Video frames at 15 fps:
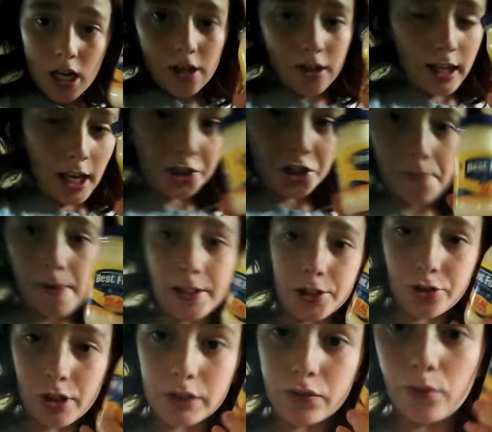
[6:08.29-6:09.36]
The ketchup has
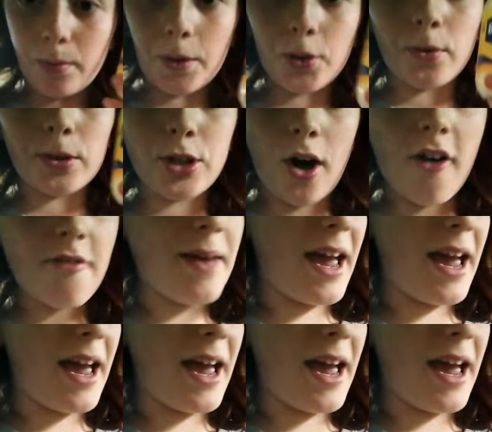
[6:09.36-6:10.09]
transformed into a jar of